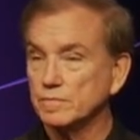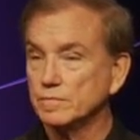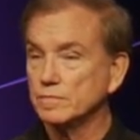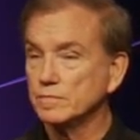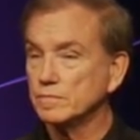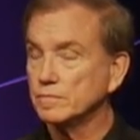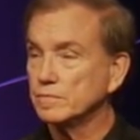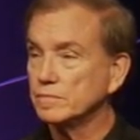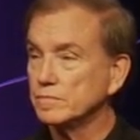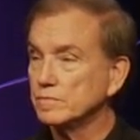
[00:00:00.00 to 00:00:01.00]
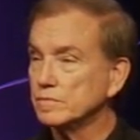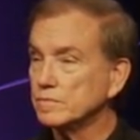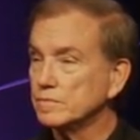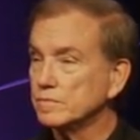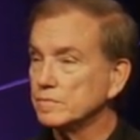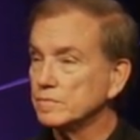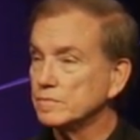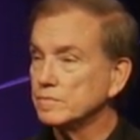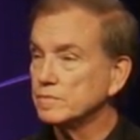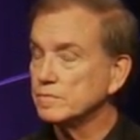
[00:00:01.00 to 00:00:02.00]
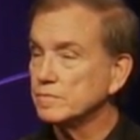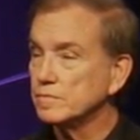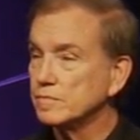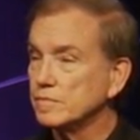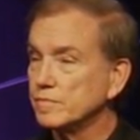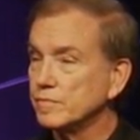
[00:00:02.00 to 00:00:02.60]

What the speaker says: [no speech]